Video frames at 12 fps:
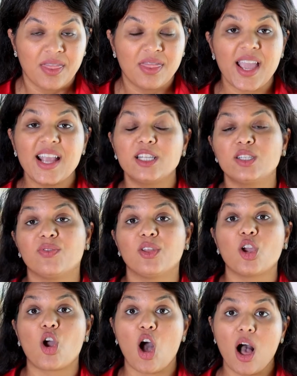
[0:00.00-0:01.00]
Thanks for
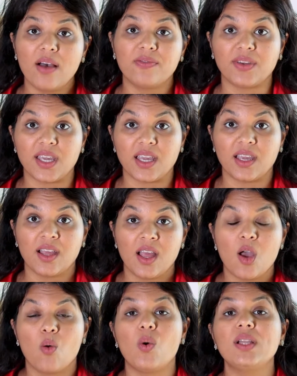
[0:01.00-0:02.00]
the coffee.
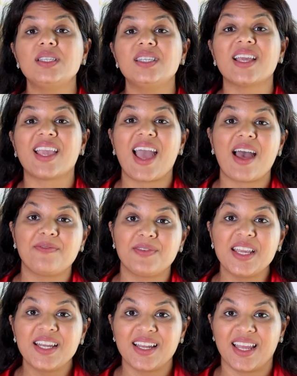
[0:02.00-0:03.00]
Once the
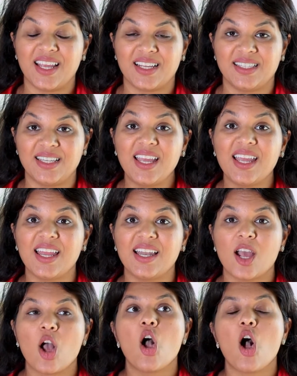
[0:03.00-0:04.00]
caffeine kicks
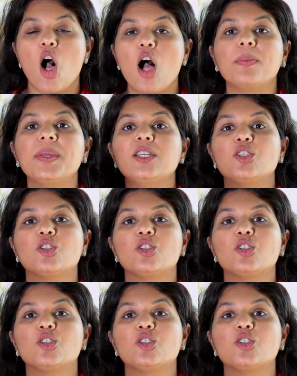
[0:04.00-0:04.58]
in, I'll be